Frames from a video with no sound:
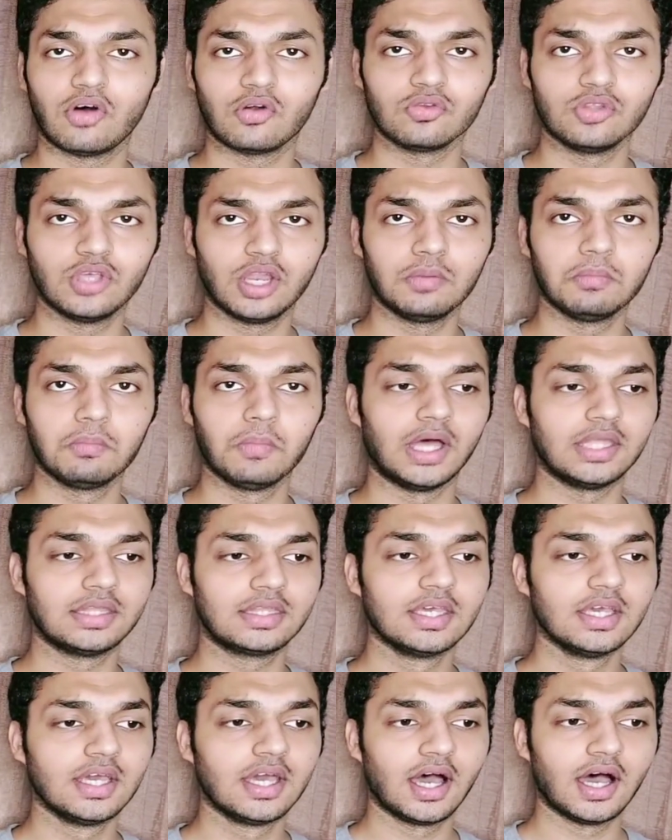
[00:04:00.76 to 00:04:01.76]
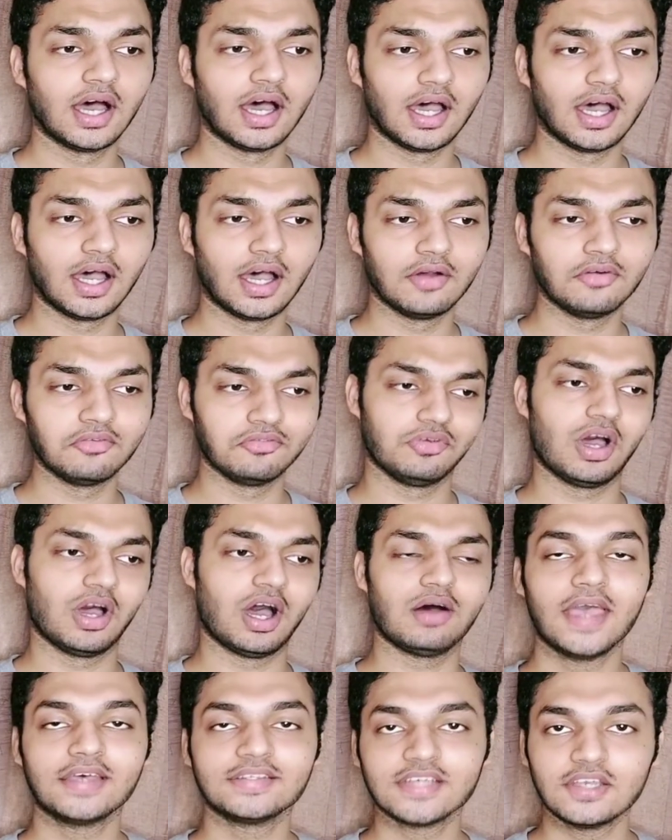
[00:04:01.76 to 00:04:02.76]
out there, but
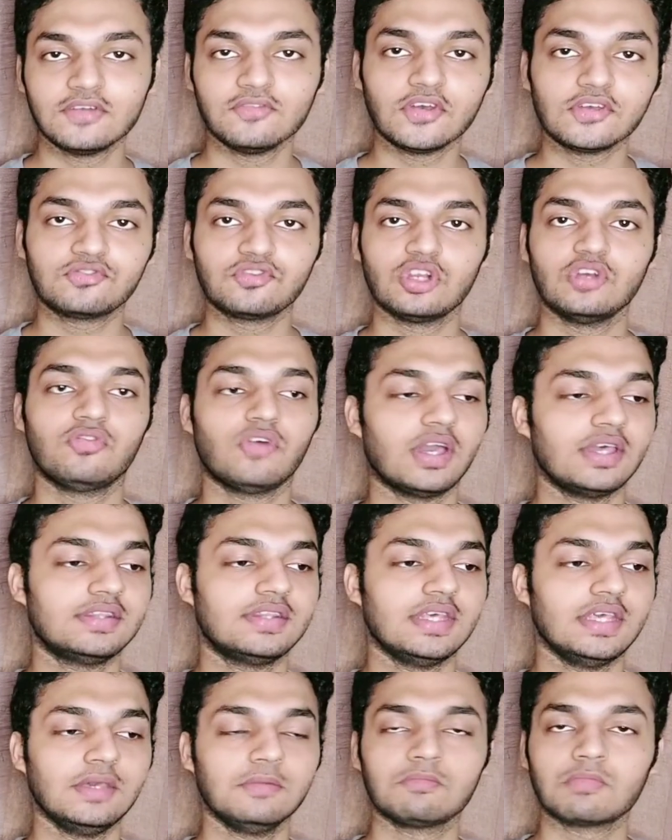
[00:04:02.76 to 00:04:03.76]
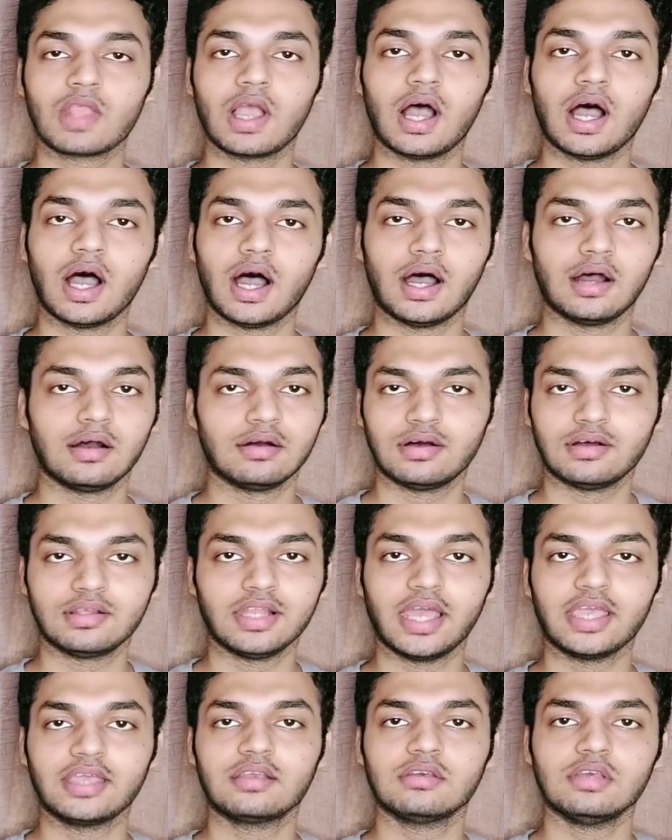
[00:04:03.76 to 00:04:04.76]
as an investor, if I see
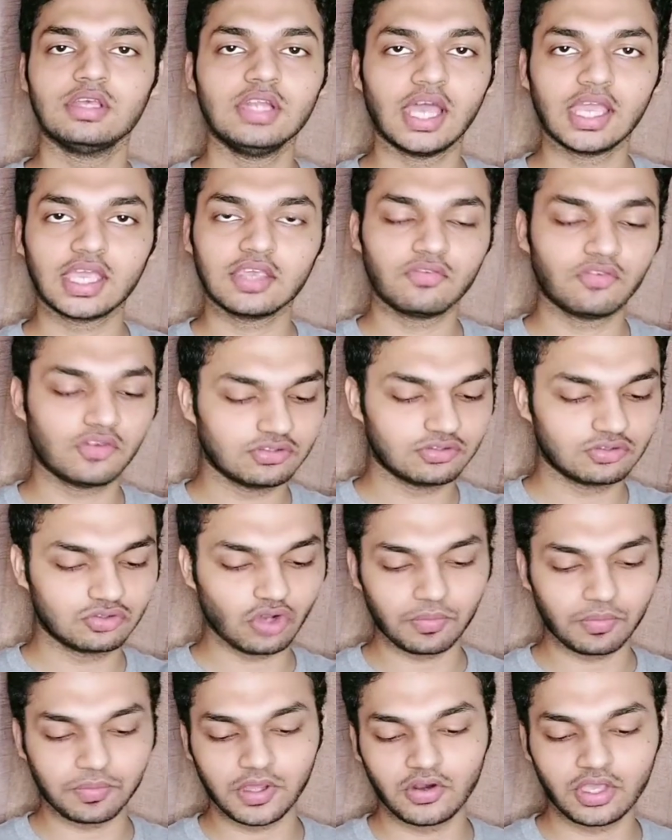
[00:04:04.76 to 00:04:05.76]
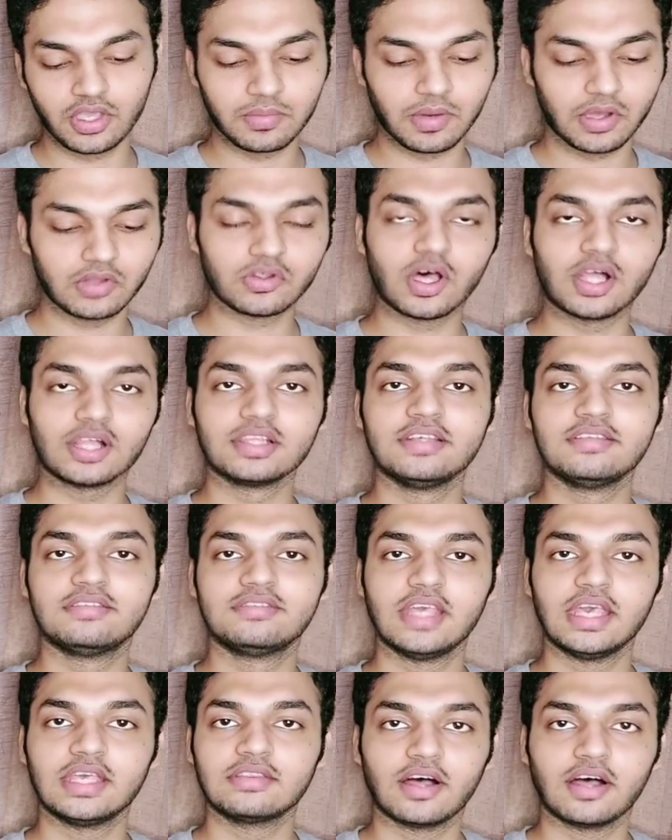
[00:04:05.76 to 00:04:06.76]
like if I stop caring about all these
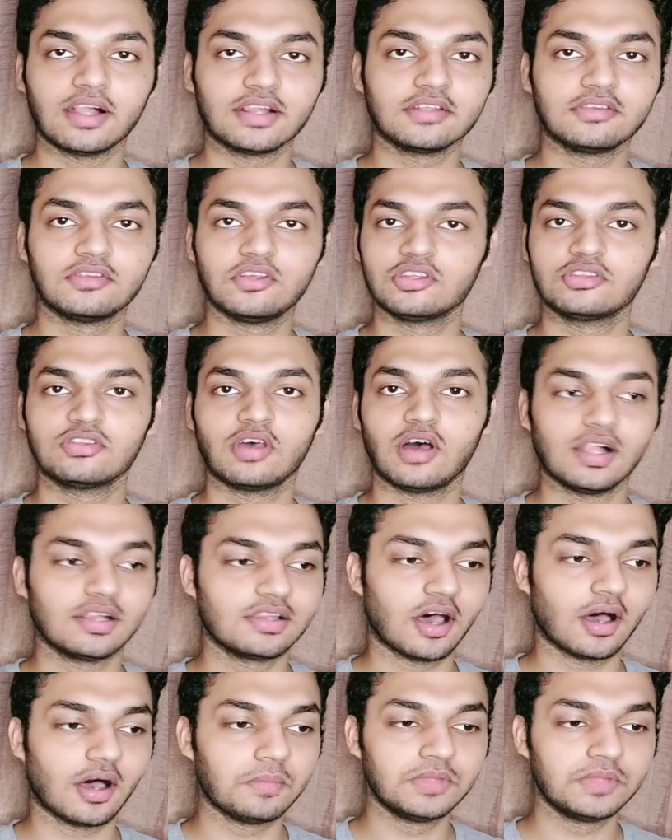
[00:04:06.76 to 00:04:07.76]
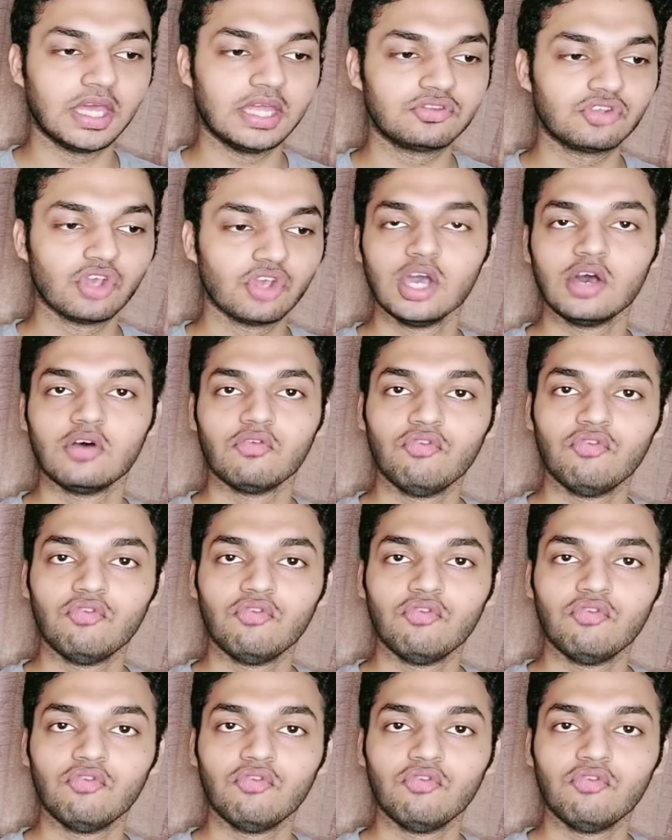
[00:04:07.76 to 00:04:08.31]
things, all the updates,